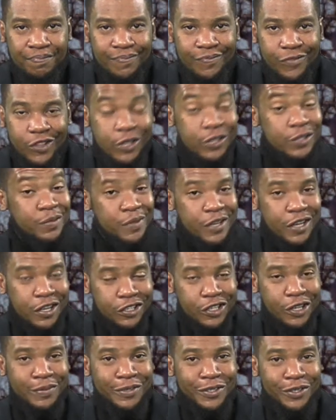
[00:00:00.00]
Those have been our
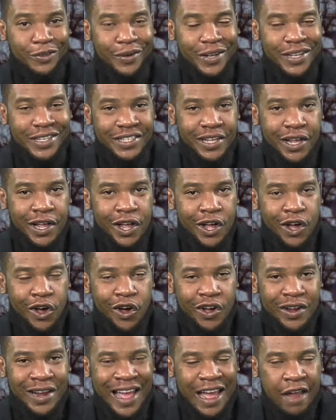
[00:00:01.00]
top stories
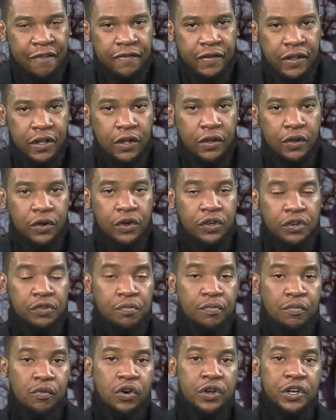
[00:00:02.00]
on Africa Good
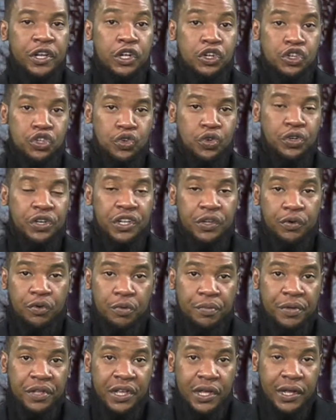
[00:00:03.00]
Morning. Shortly, we'll
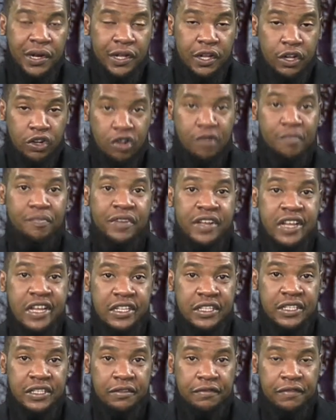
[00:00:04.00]
be getting a
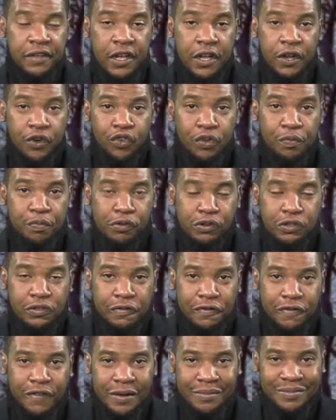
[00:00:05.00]
comprehensive report
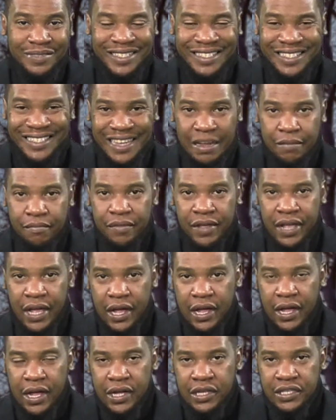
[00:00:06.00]
from
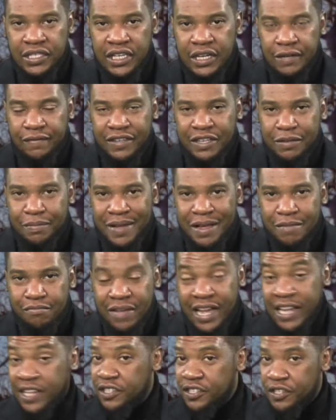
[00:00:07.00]
Zambia delivered by
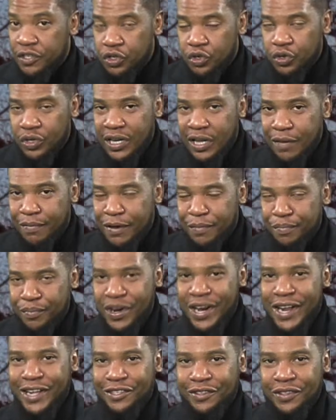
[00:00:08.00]
Mike Sichula. But
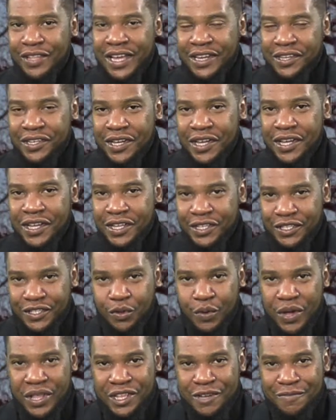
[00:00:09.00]
prior to that, it's the
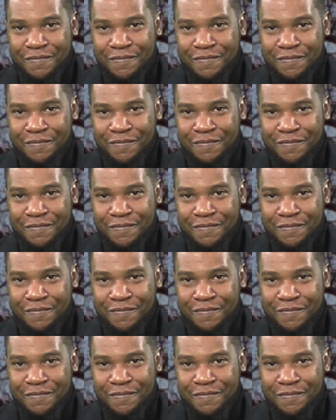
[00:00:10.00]
weather.